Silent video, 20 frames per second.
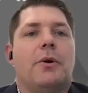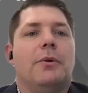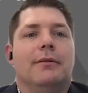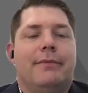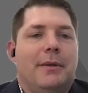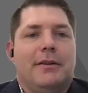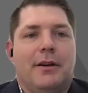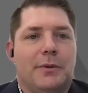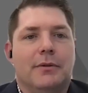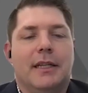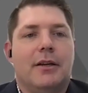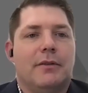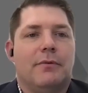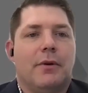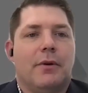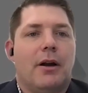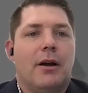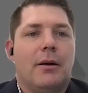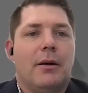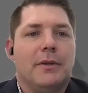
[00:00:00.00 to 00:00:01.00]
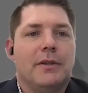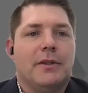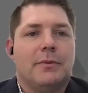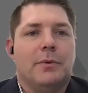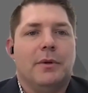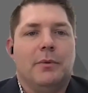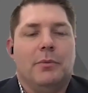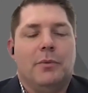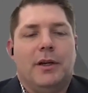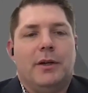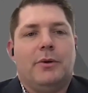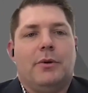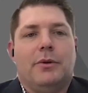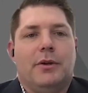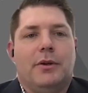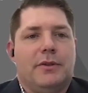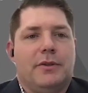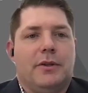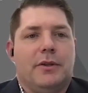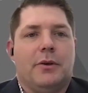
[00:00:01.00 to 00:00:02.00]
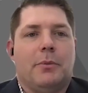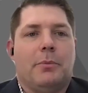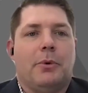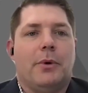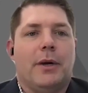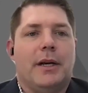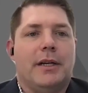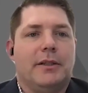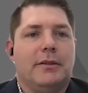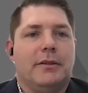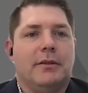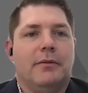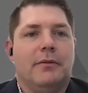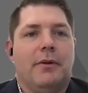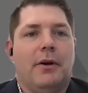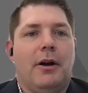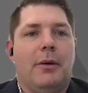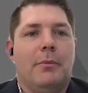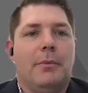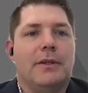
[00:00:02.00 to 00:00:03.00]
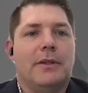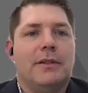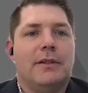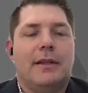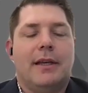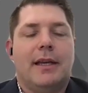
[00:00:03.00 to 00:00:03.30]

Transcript: And in those environments, we call those operational environments.